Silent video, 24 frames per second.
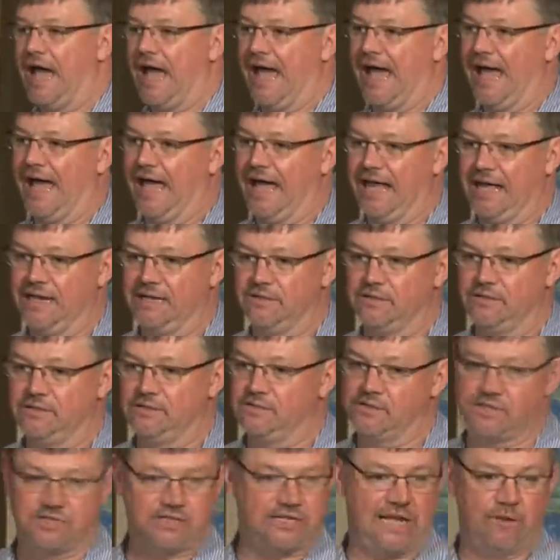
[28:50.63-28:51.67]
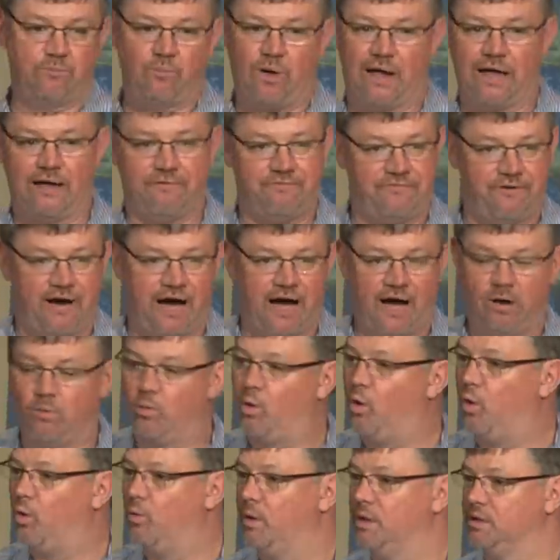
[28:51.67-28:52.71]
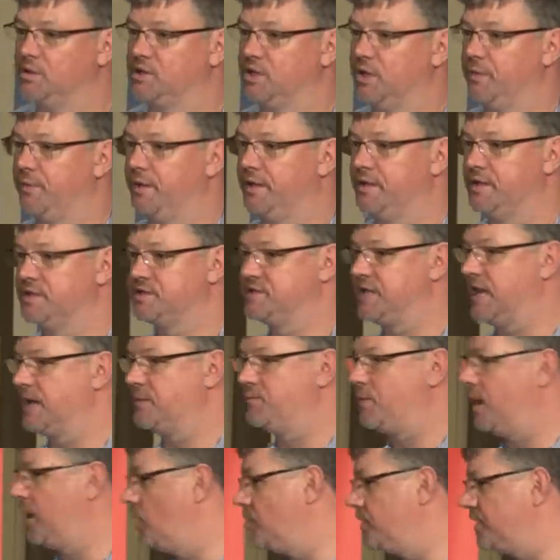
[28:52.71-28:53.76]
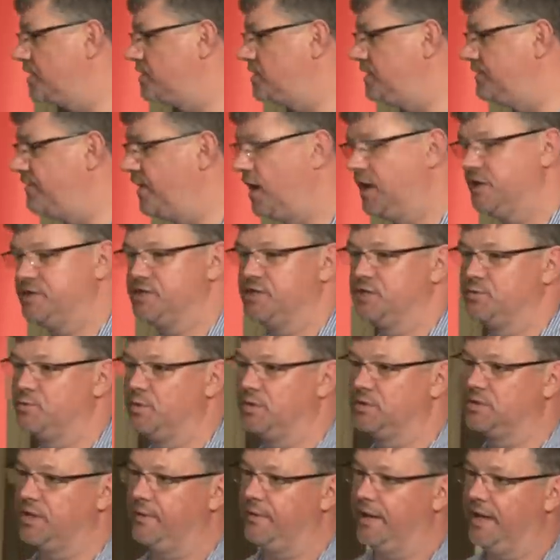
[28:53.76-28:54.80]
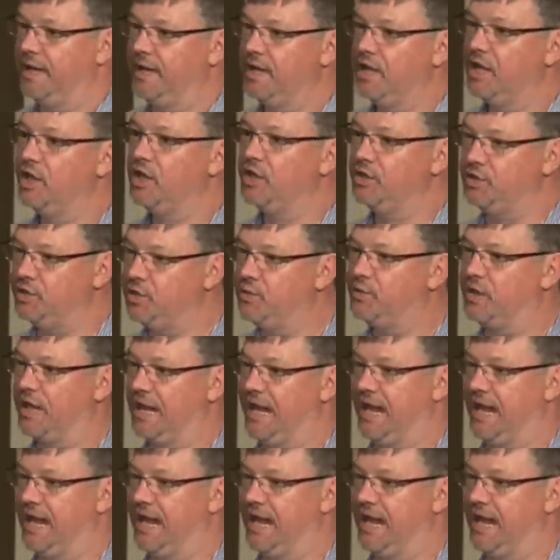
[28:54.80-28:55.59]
And the same way a firewall will do it, the same way other devices will do it, you can